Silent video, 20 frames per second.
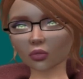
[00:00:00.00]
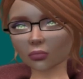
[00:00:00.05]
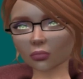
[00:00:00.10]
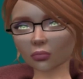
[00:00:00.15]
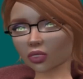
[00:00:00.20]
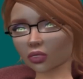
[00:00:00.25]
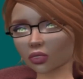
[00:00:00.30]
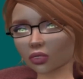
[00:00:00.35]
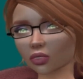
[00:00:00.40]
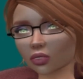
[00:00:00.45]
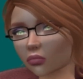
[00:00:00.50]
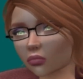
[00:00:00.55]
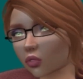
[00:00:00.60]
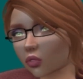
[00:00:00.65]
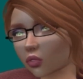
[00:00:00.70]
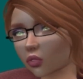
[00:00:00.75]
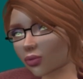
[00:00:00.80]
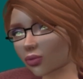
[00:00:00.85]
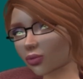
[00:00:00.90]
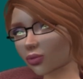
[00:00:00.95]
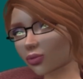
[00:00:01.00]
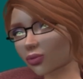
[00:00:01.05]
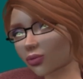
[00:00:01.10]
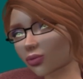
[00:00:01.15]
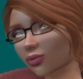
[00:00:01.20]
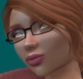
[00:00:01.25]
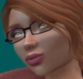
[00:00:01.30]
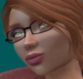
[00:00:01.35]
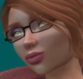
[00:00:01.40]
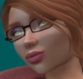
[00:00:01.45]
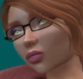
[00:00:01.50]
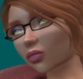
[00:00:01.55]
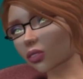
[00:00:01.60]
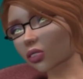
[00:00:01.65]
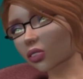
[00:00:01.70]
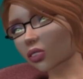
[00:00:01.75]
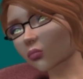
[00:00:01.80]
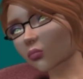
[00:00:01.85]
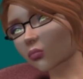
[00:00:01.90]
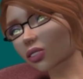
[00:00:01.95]
But that on top of
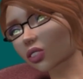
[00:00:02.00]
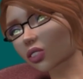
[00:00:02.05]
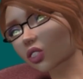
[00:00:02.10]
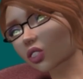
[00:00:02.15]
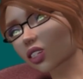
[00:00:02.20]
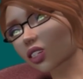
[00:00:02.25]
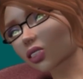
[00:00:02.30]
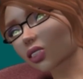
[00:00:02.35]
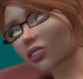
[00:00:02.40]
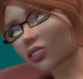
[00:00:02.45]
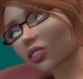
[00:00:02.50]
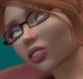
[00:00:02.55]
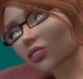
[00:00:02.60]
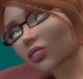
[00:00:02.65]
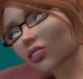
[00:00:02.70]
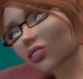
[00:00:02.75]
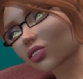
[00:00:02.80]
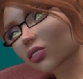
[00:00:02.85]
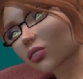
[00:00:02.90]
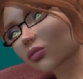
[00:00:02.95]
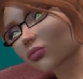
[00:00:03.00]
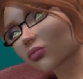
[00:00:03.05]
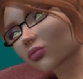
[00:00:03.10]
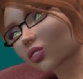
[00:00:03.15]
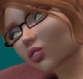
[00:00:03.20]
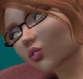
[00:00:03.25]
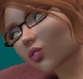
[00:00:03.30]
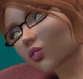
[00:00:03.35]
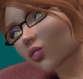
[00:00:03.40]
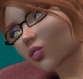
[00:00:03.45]
having my MS,